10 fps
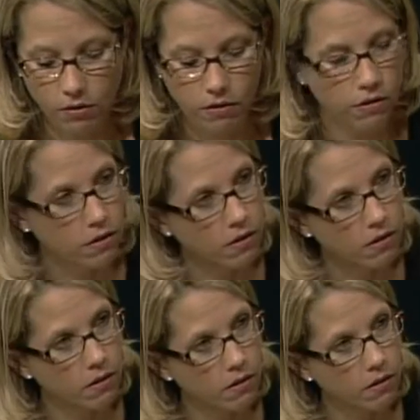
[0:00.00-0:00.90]
about
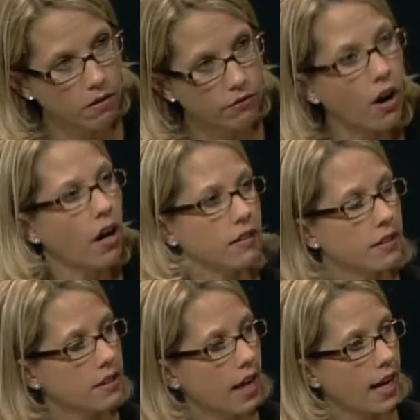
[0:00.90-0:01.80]
frost. Frost.
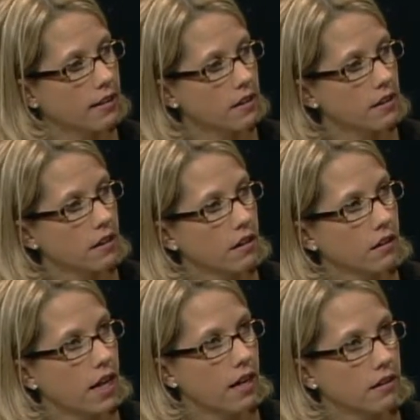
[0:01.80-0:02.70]
Sign yes. of frost.
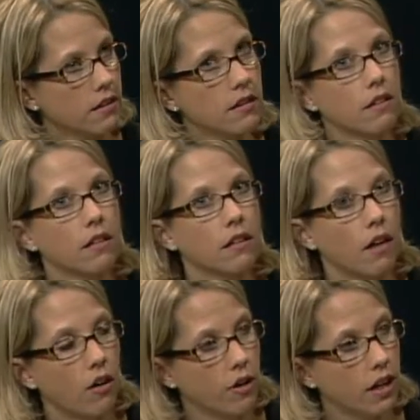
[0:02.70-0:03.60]
Yes. Okay.
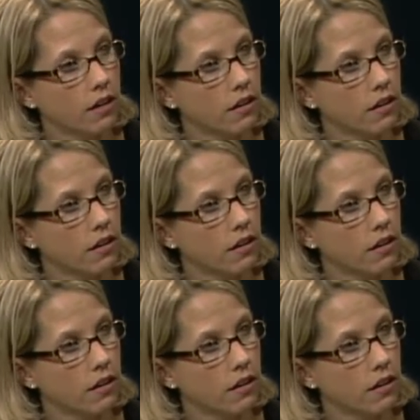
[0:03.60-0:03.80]
Okay.